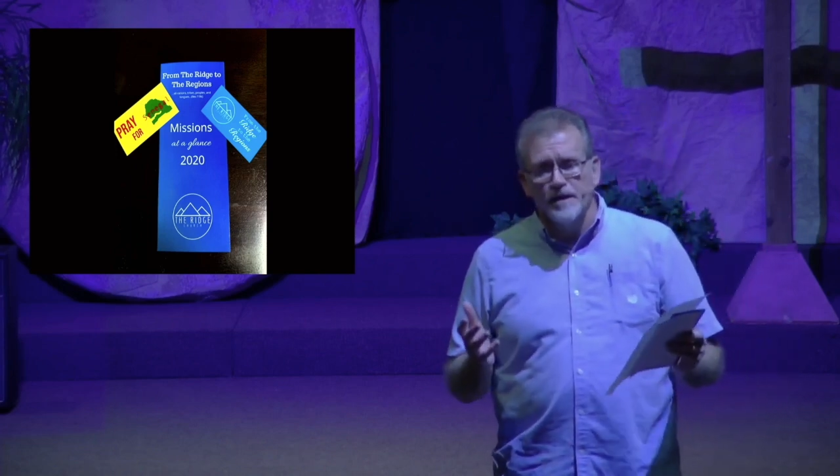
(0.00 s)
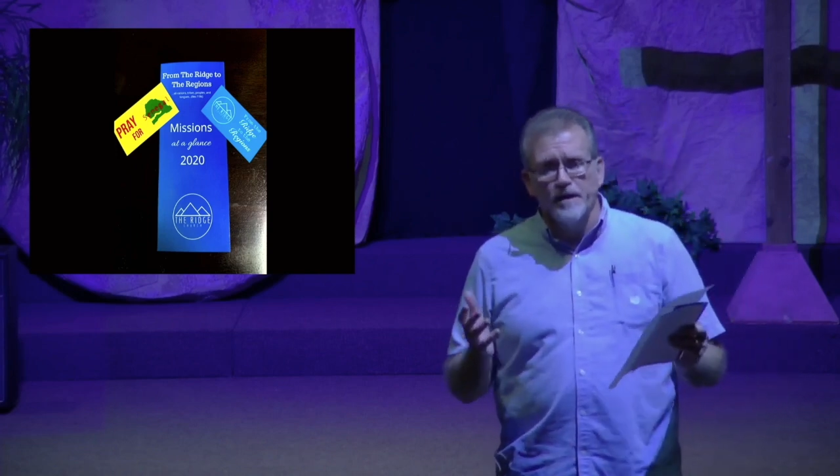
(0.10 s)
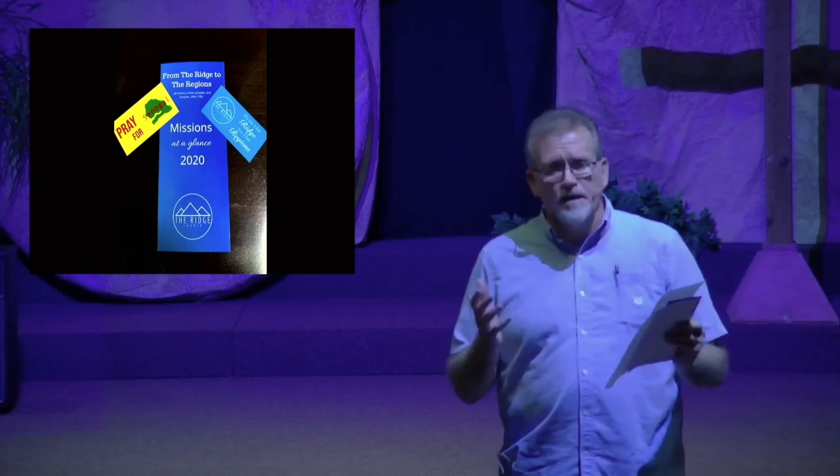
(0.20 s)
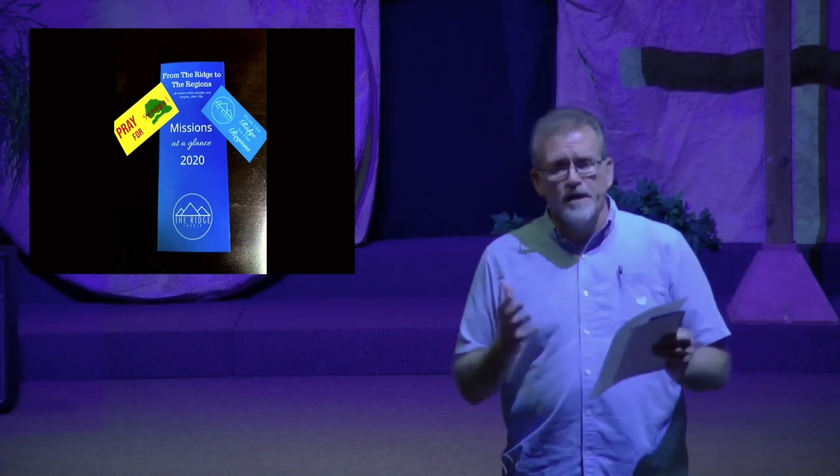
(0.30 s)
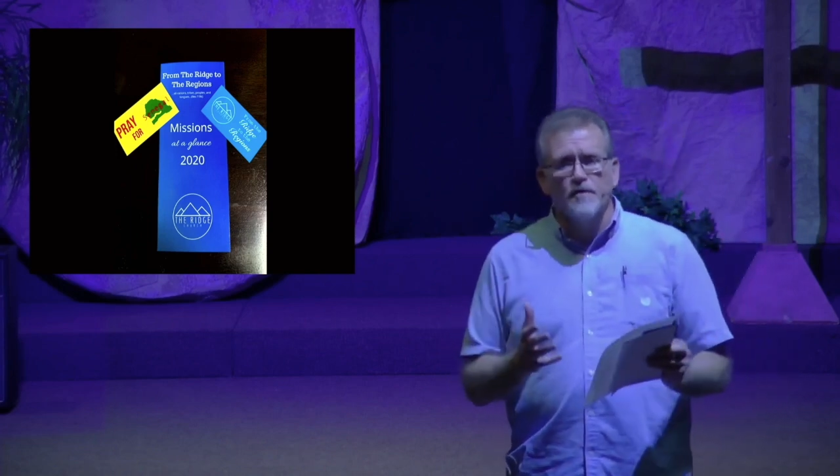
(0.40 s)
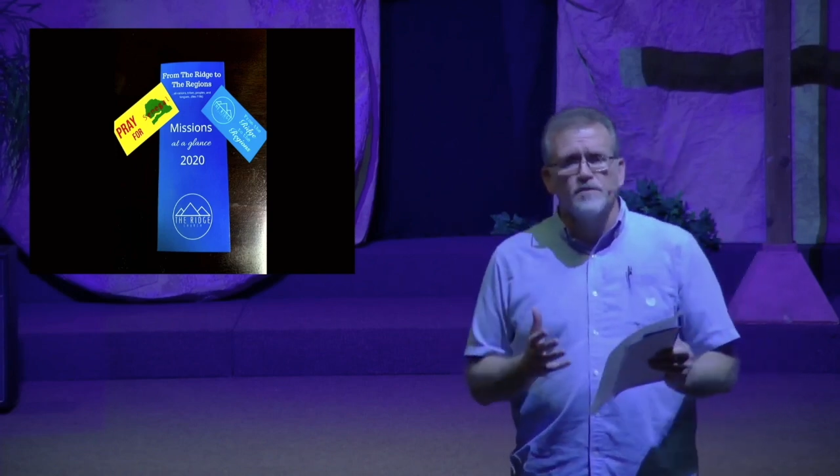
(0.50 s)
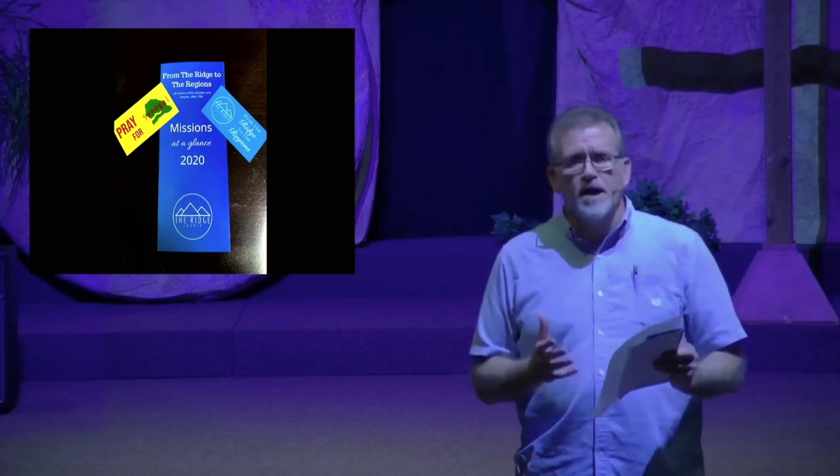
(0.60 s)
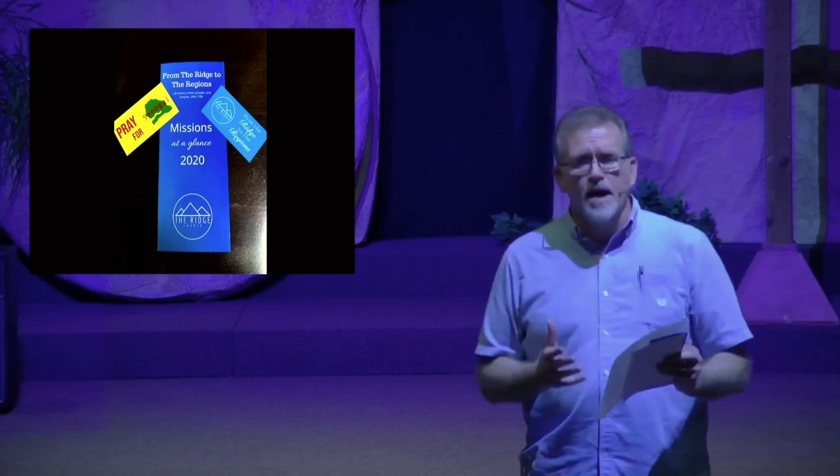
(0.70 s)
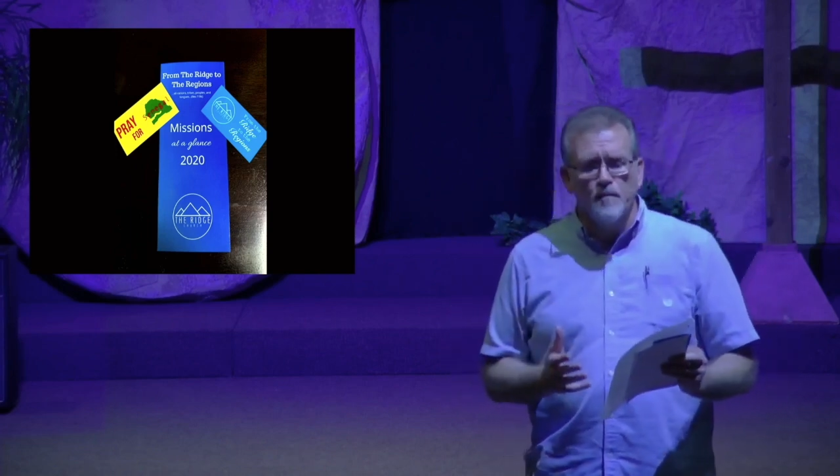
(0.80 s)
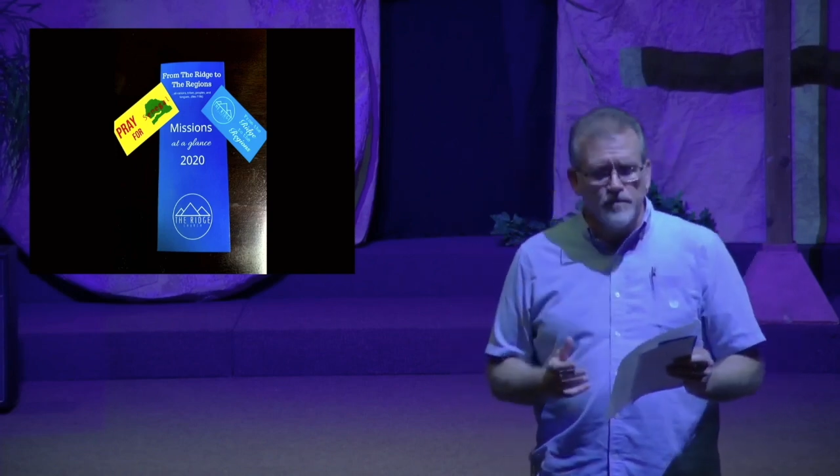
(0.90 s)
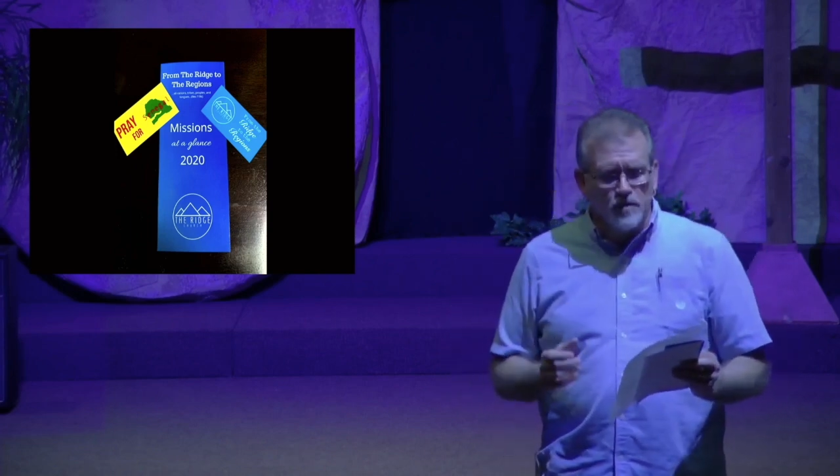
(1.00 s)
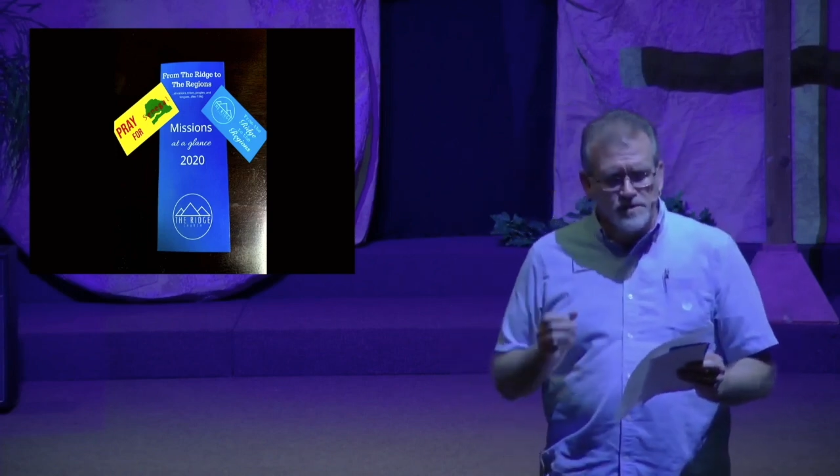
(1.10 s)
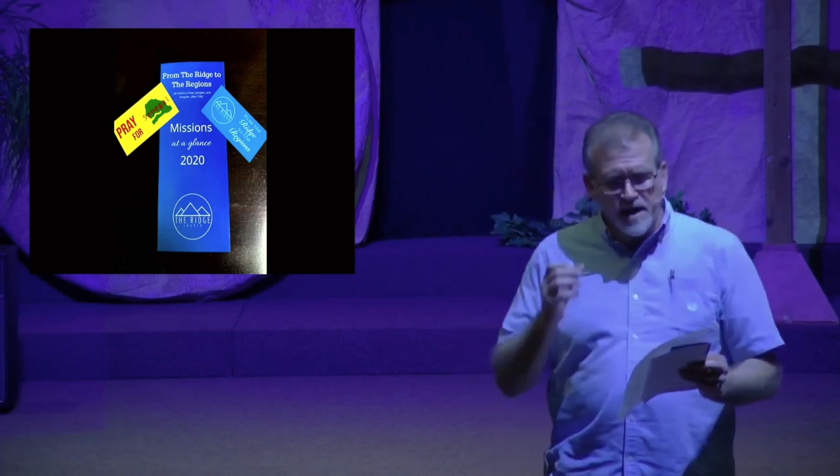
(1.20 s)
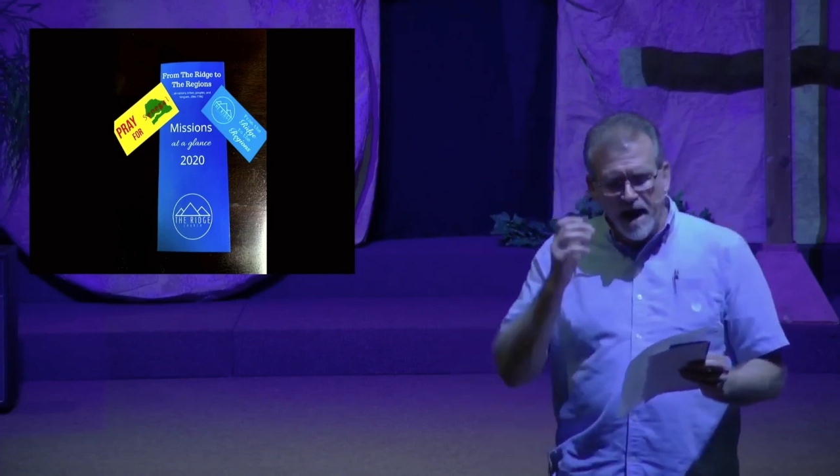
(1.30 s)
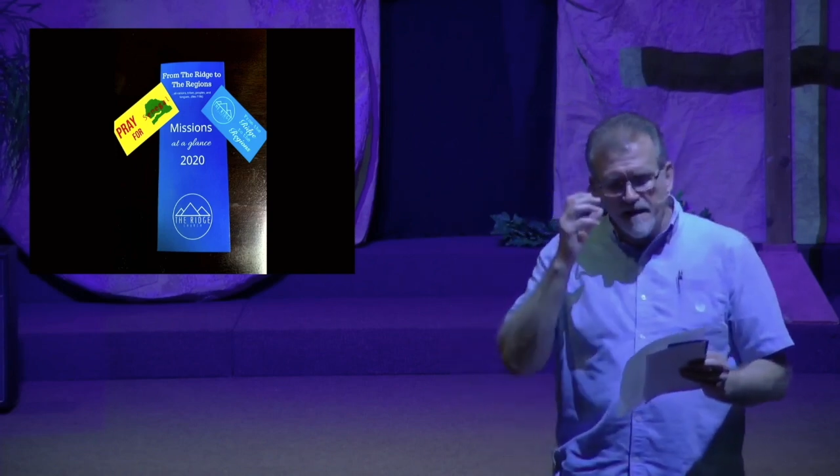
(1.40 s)
then another time with our
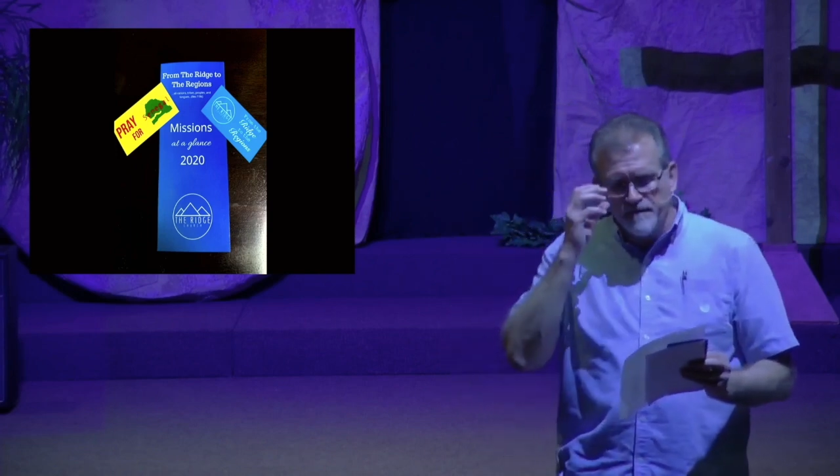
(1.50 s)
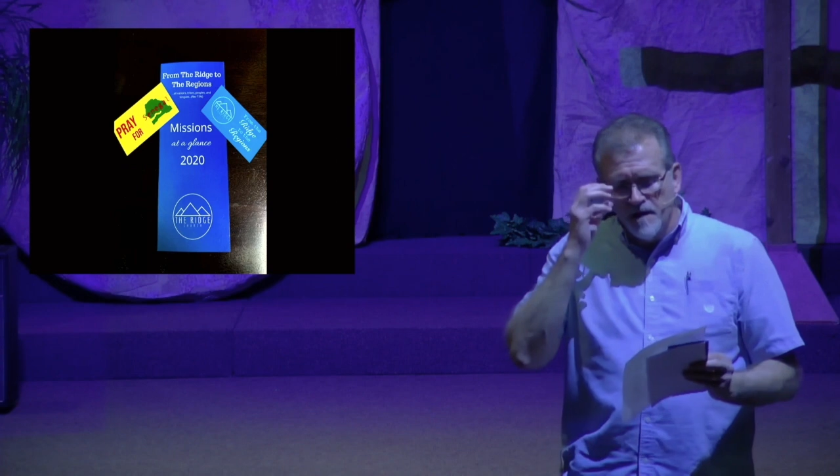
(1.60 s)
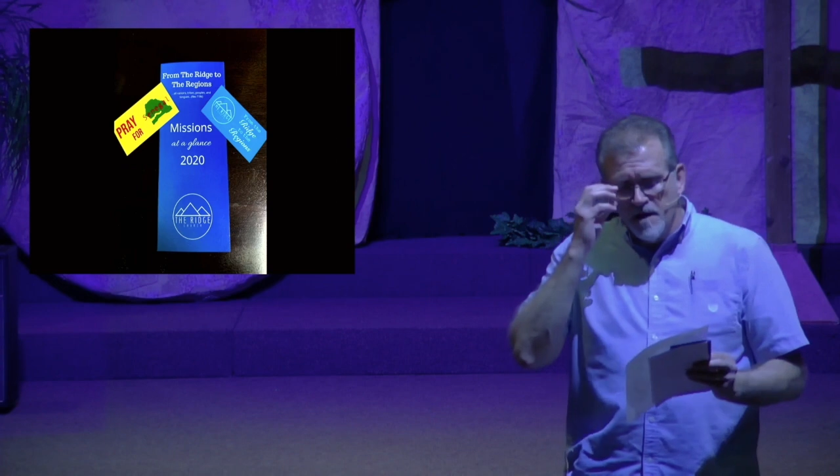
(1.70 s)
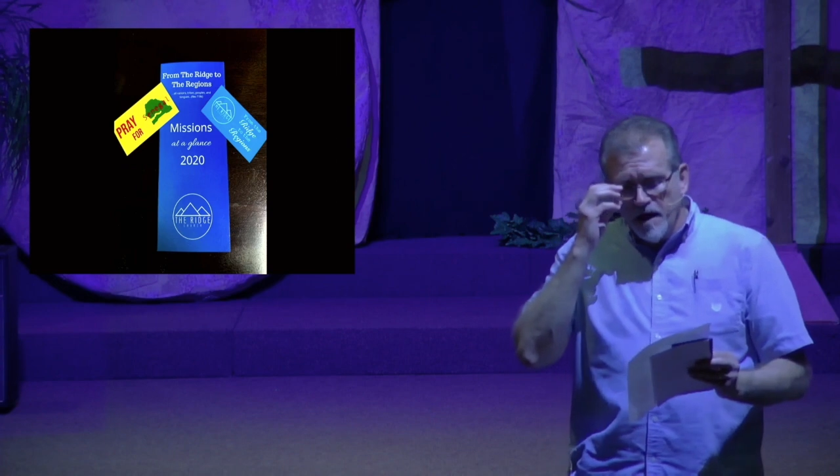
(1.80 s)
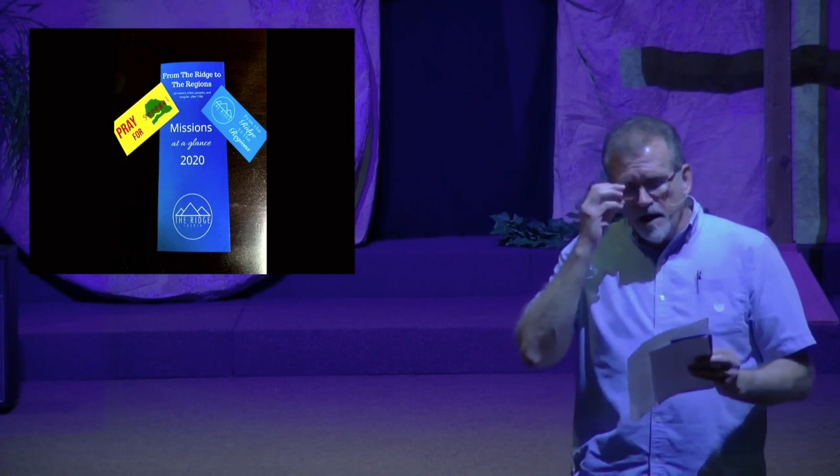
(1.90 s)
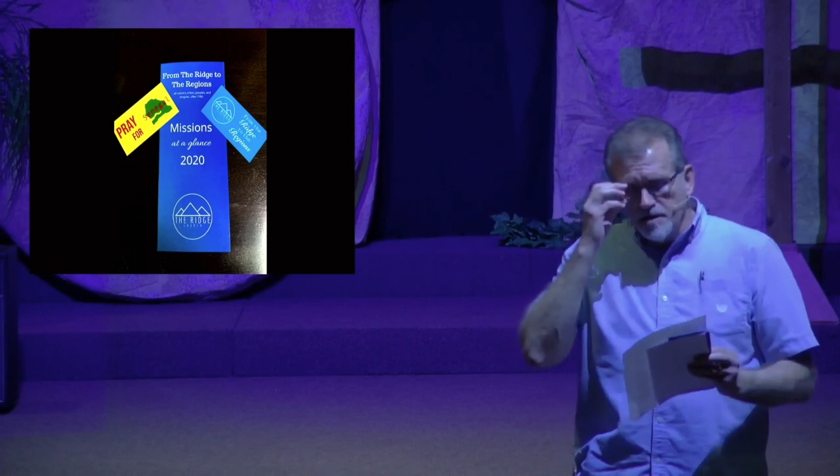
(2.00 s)
staff,